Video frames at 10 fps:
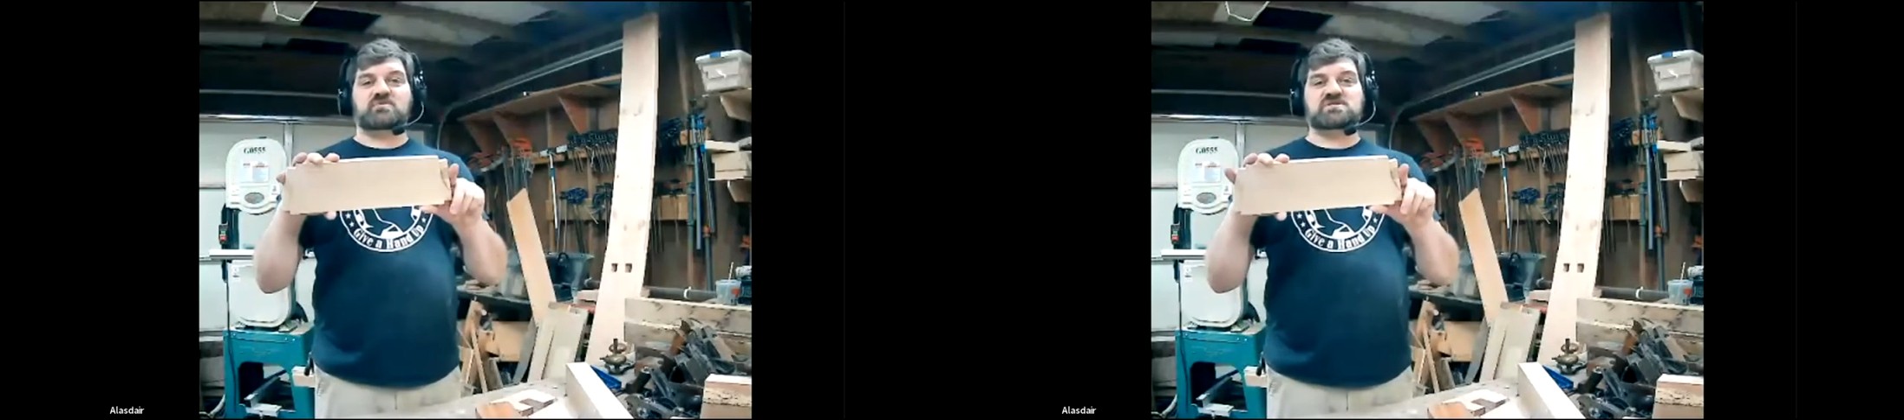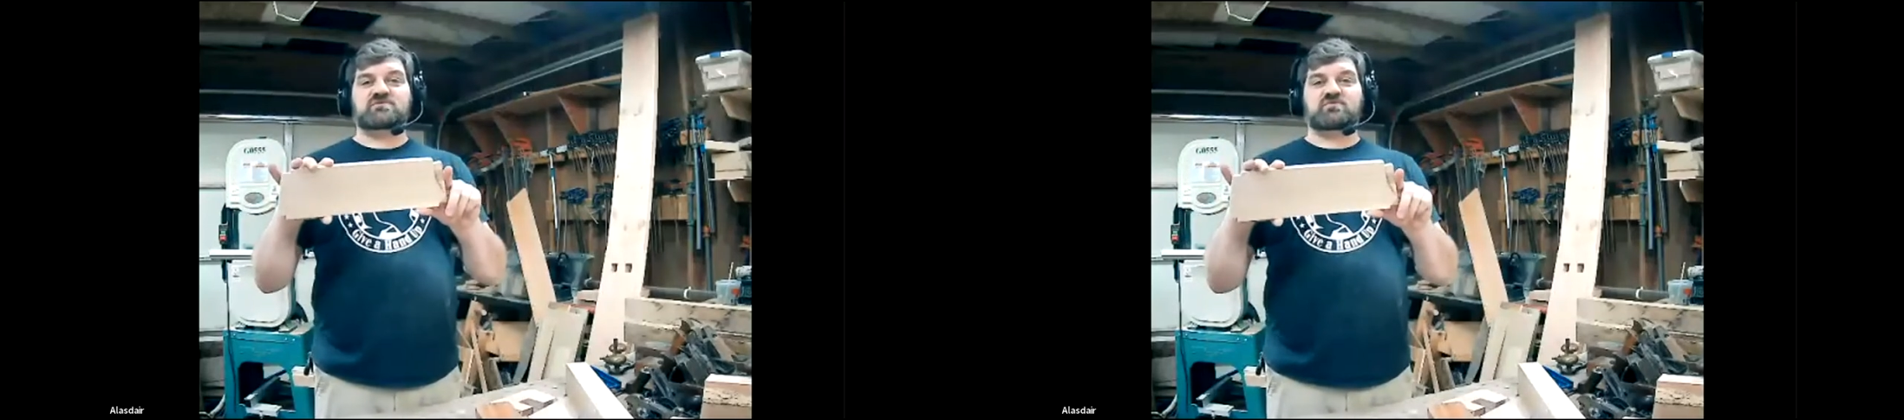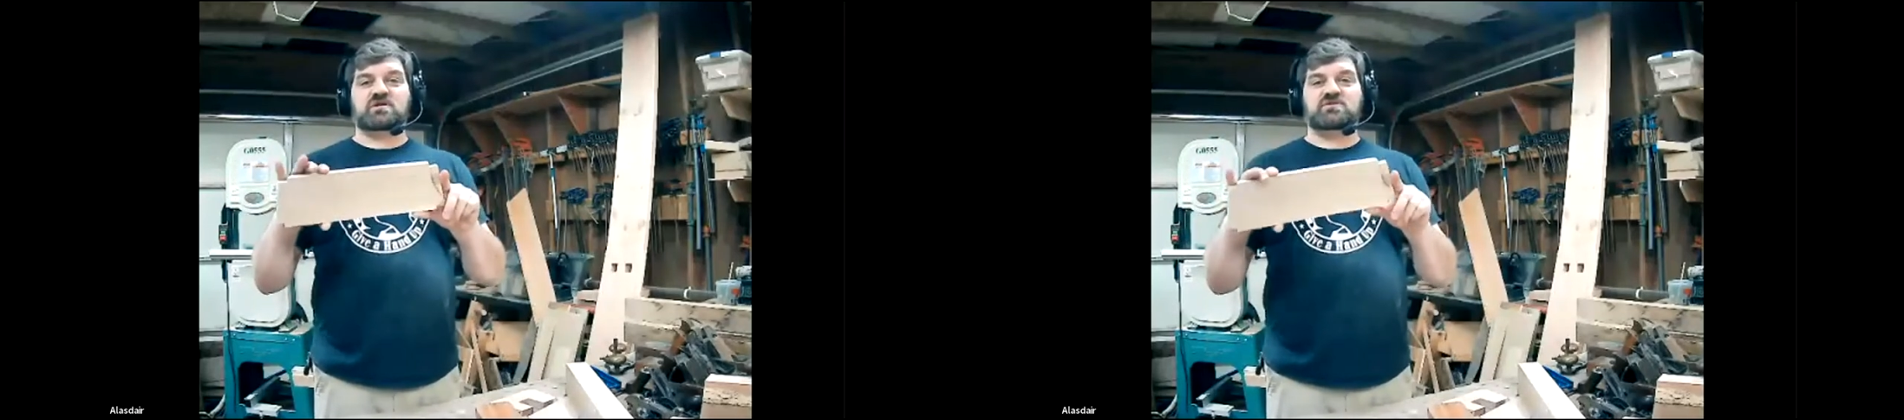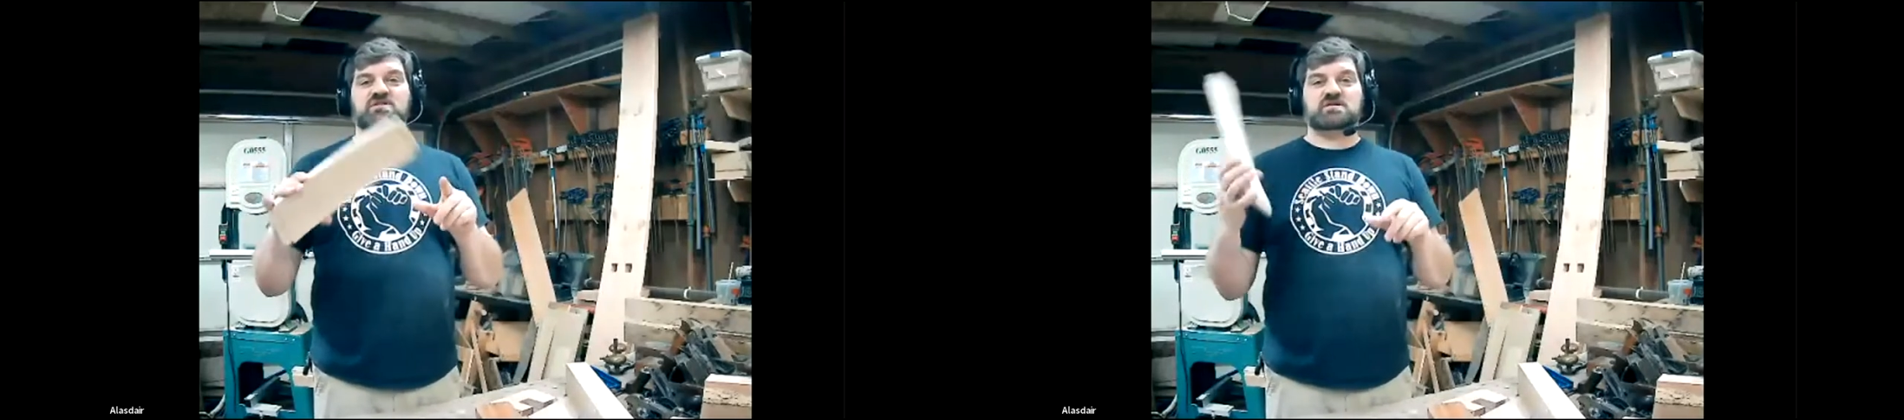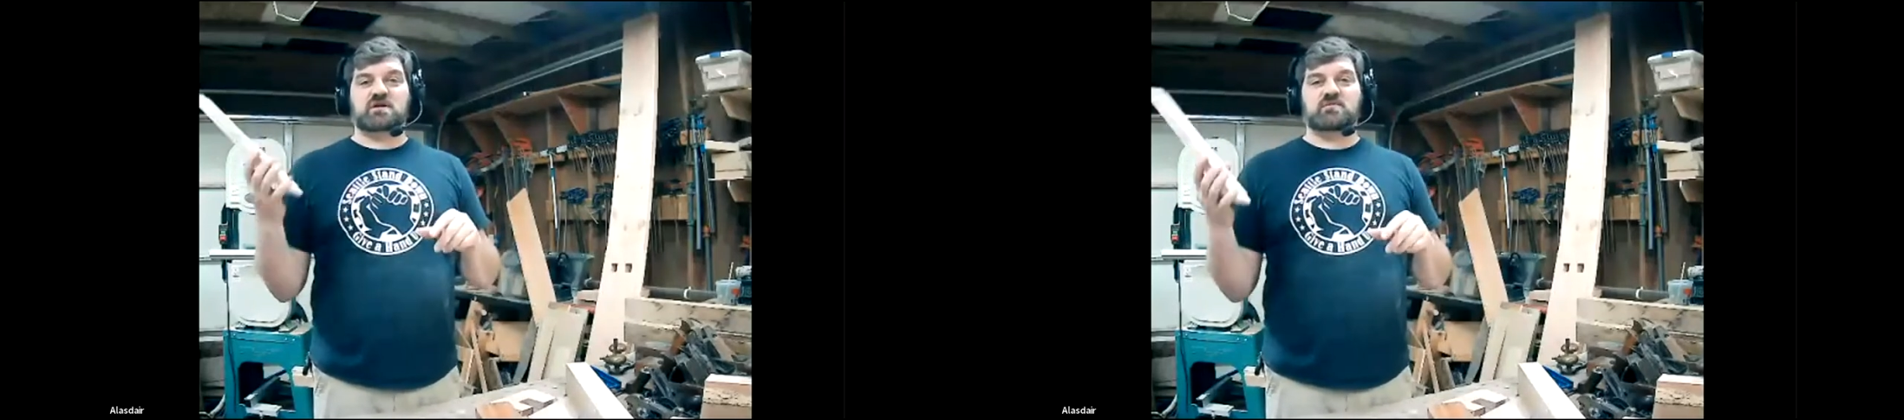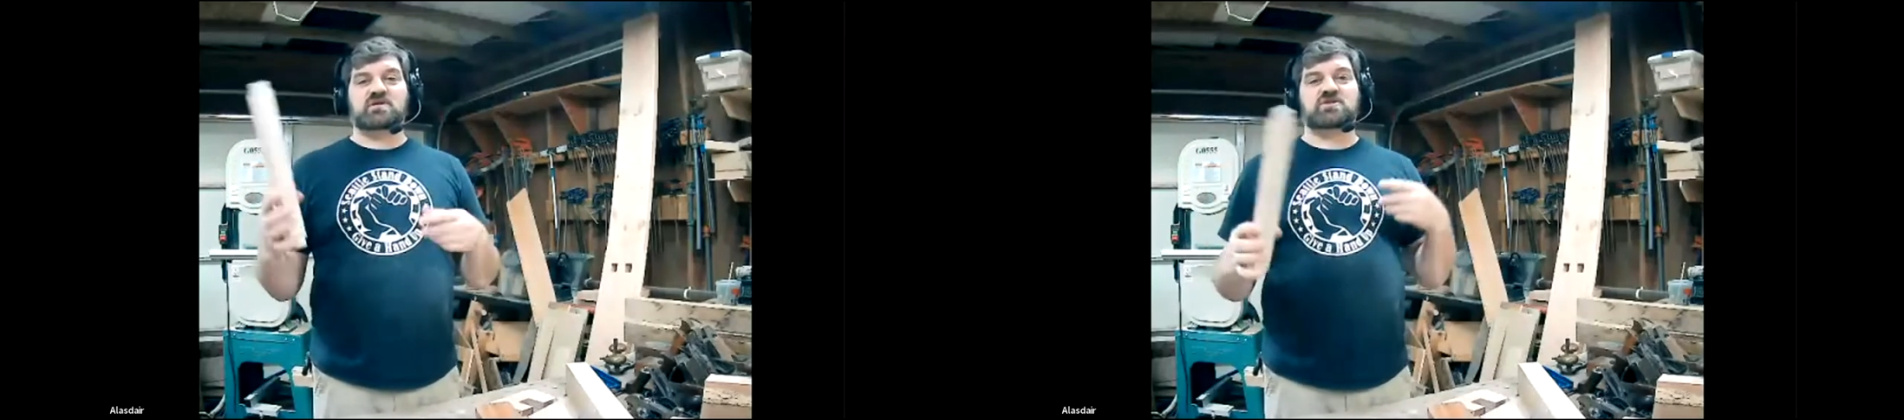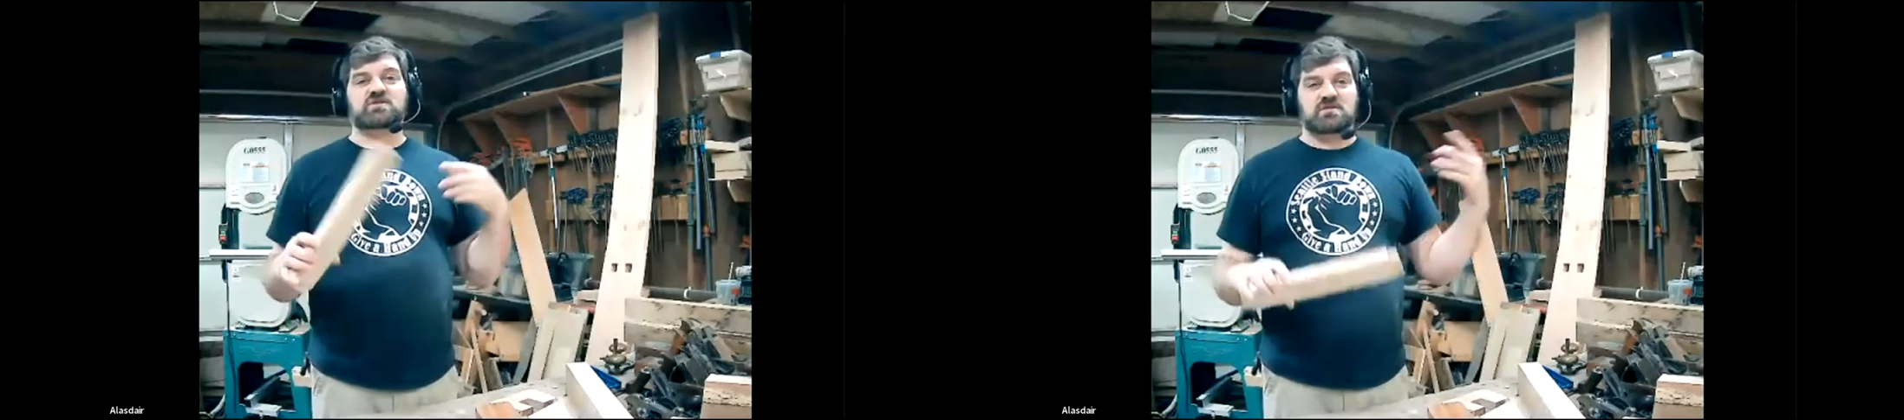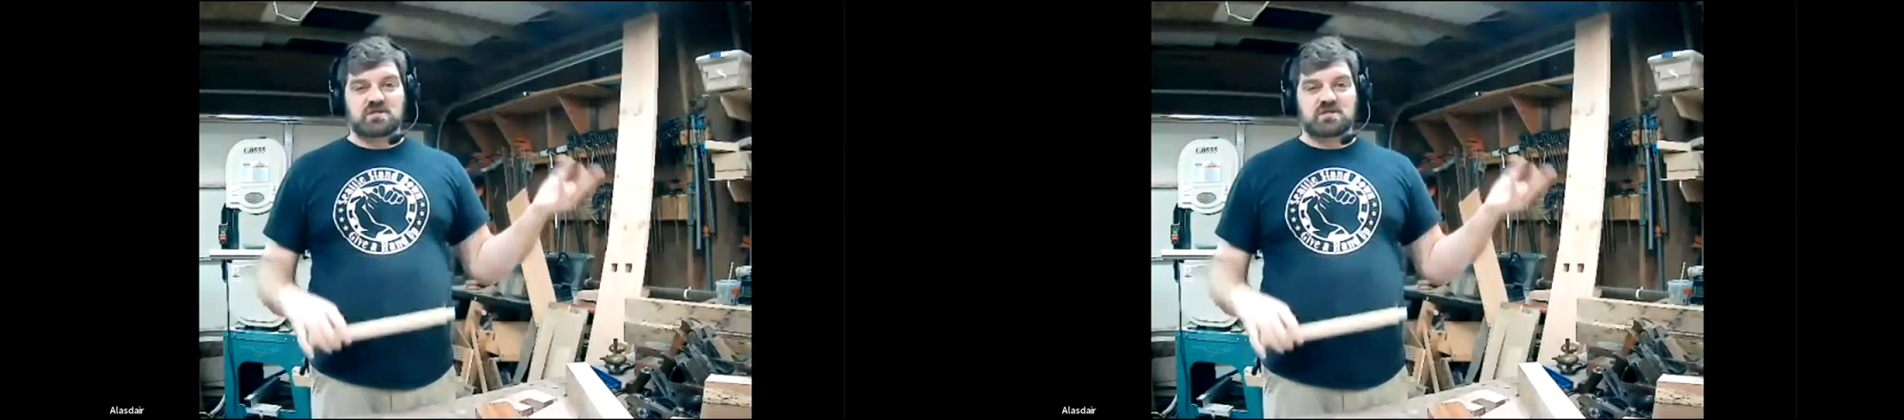piece of wood that's garbage.